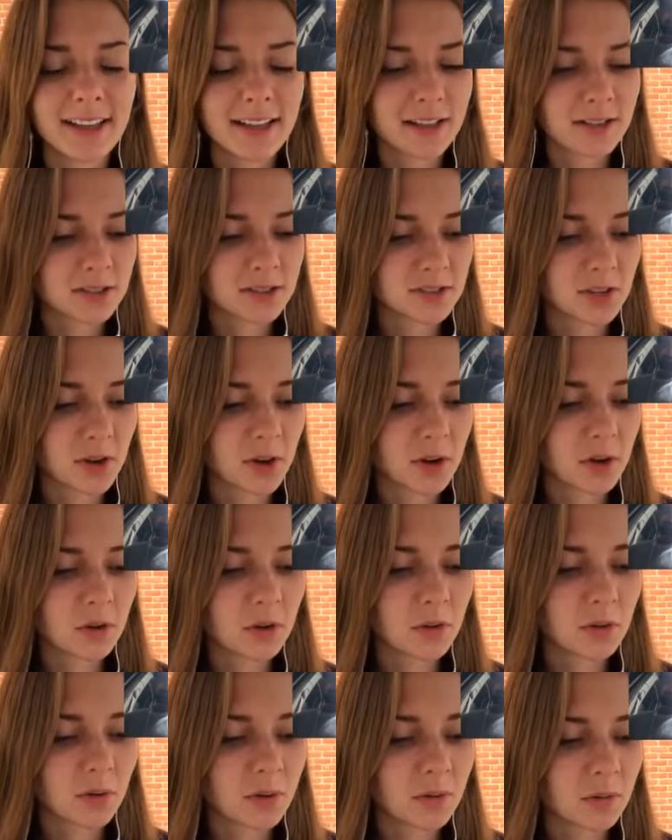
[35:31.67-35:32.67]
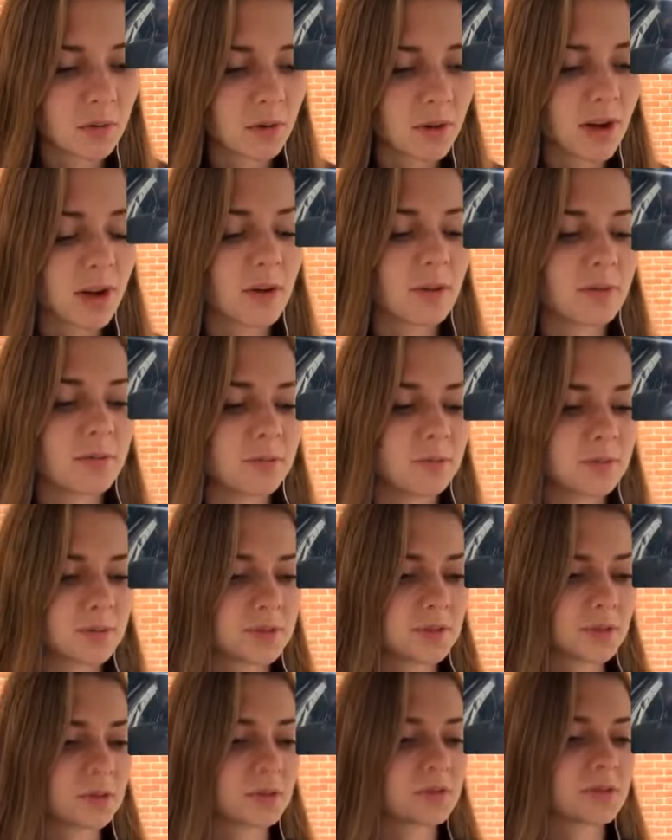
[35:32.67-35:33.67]
So
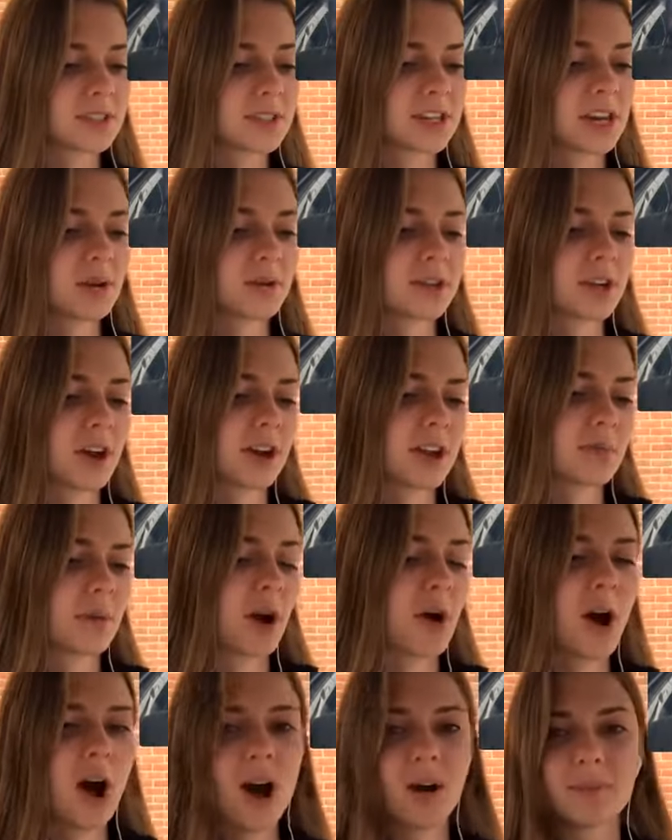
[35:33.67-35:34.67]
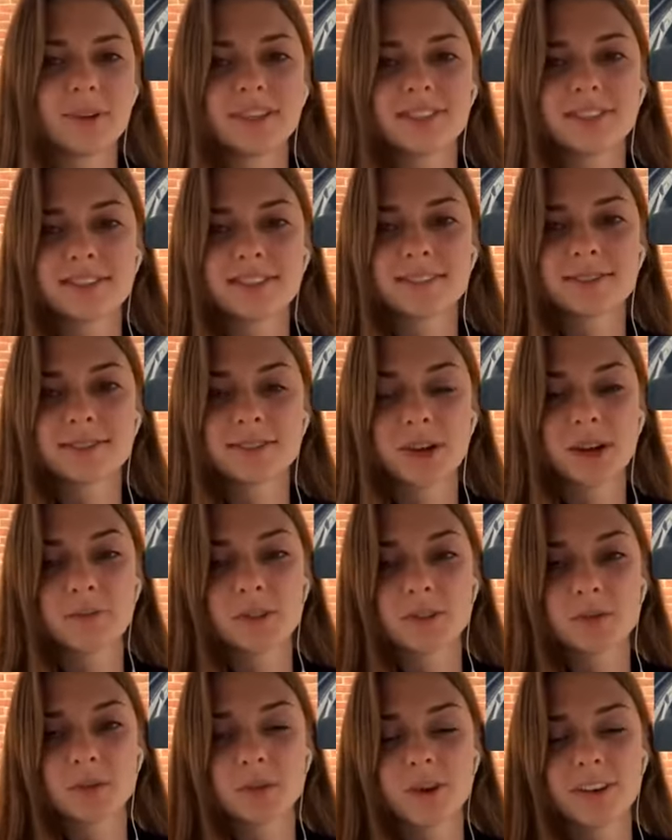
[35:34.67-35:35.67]
today we're talking about hobbies. So I'm
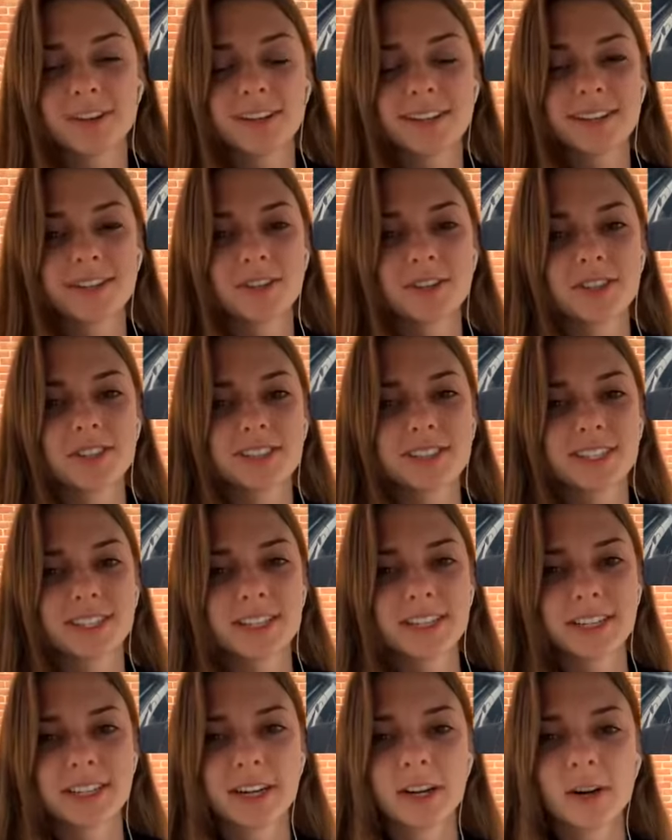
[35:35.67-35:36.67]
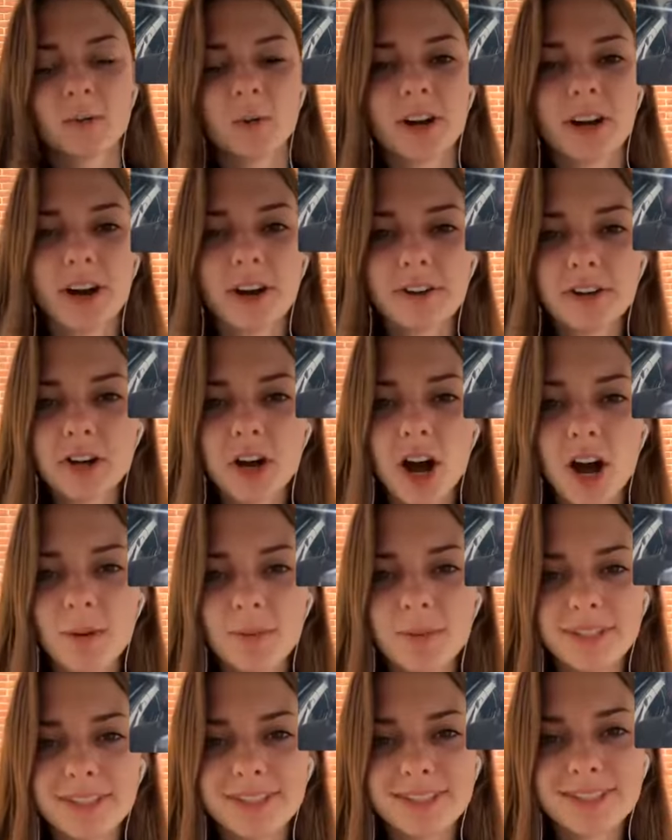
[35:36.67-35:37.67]
just interested to hear what are your
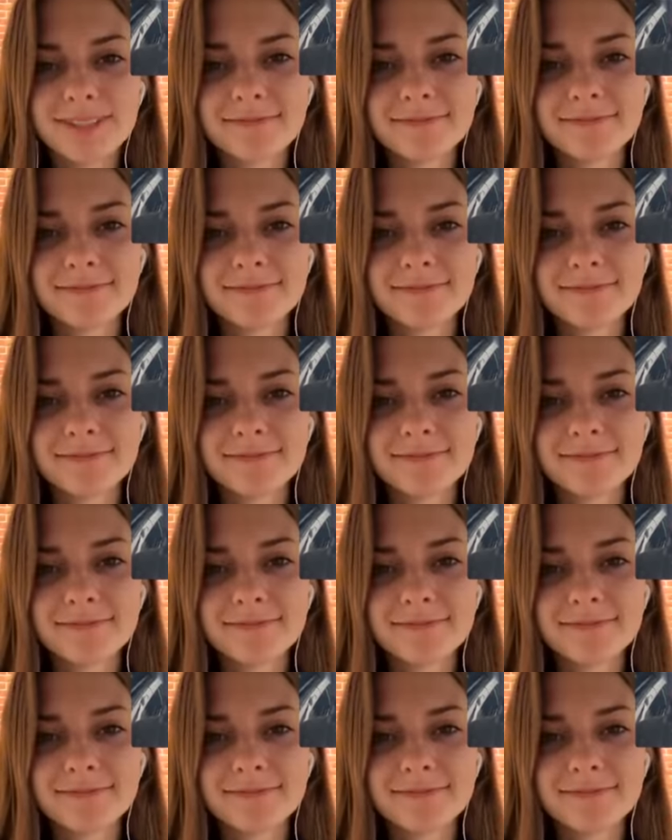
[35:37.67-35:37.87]
hobbies?